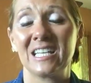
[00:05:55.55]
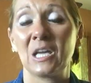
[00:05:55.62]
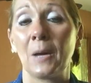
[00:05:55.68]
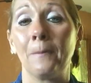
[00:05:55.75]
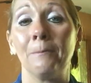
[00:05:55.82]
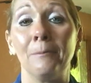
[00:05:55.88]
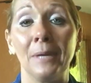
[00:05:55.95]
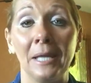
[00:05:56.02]

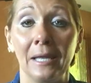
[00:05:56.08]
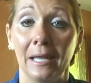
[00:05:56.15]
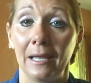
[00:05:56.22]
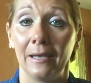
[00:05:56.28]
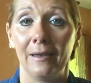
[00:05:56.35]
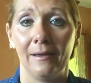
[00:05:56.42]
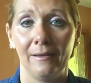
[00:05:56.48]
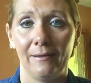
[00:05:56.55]

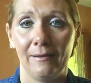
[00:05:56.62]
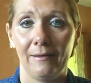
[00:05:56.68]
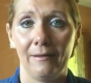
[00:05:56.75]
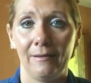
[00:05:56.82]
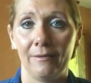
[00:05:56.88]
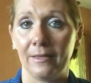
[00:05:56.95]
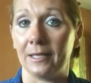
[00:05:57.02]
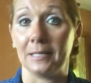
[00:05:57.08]
committed
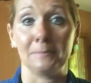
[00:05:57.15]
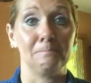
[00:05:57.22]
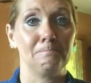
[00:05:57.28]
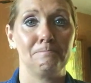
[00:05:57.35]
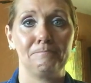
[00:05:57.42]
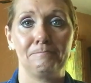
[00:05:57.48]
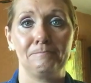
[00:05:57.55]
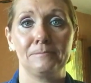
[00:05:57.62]
the
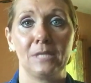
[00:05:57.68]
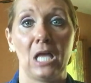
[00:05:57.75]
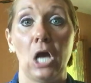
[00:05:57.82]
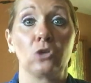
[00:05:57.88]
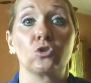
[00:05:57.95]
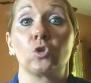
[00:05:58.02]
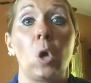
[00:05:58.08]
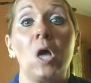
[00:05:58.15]

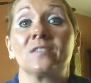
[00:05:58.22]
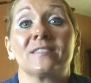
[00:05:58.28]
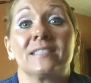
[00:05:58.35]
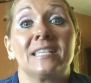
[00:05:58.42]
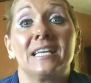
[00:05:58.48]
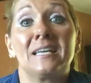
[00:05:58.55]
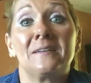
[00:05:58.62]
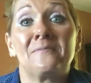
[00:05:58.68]

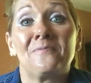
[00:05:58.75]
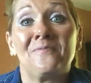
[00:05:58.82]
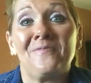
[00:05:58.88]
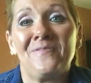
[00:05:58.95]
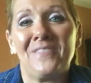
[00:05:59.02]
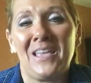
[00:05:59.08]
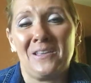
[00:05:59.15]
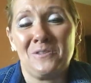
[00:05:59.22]
atrocity
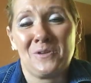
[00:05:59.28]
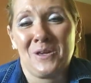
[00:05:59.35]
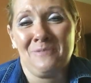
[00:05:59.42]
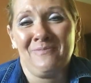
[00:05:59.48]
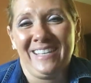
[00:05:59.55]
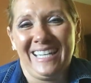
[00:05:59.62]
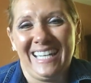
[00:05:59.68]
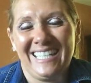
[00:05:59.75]
that you
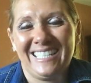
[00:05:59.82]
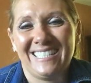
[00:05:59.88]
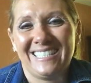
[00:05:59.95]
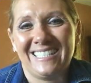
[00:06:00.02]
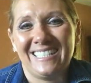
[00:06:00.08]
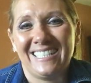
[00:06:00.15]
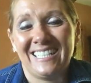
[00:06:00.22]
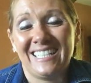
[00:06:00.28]
committed.
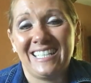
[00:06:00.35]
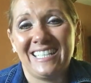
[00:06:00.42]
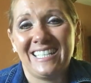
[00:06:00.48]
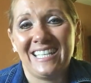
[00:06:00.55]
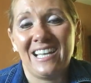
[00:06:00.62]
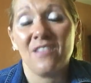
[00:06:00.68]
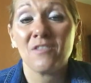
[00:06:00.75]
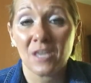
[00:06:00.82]

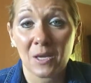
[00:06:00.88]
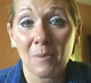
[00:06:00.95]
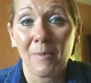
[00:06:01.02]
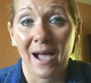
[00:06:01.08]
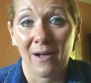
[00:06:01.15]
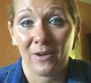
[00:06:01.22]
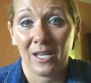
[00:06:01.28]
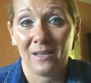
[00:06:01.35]
Think
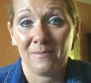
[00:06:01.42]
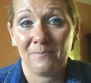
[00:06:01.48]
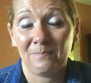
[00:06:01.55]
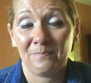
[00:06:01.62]
about it.